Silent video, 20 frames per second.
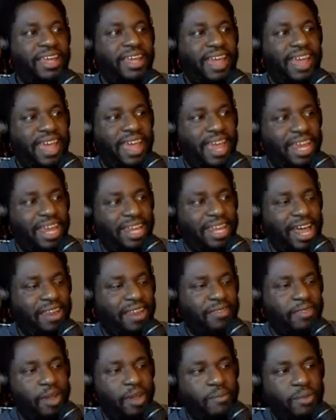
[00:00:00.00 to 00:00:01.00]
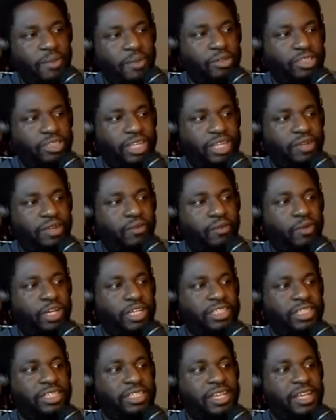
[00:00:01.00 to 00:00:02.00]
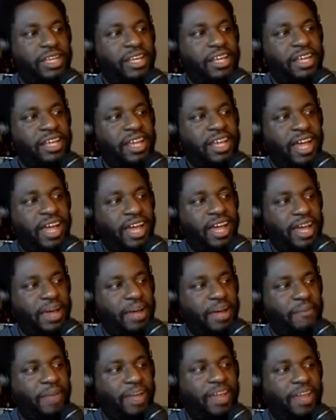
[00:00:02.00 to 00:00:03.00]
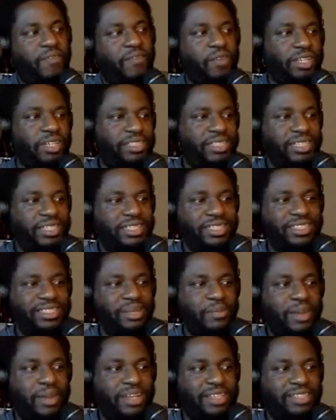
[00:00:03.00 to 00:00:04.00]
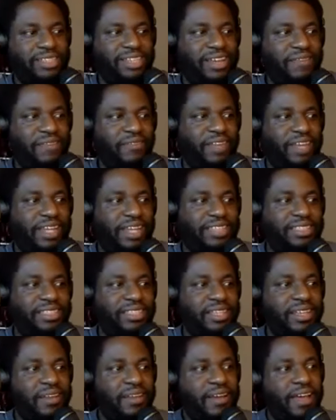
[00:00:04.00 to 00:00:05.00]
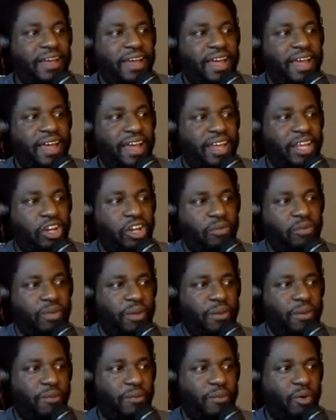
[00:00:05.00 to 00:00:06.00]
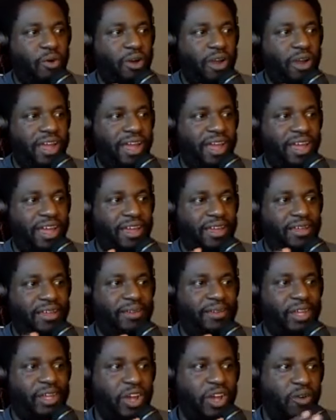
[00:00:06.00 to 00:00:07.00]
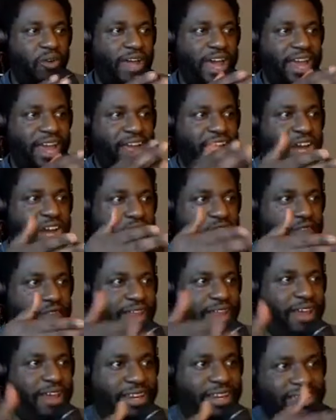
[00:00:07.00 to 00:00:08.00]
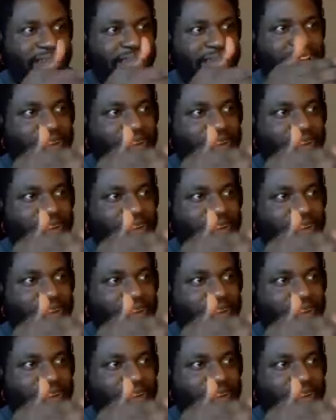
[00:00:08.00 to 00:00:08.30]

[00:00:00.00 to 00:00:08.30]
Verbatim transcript: and a lot of their music was um, like if you listen to some of that stuff, it's a little bit more, you know, kind of carved out into that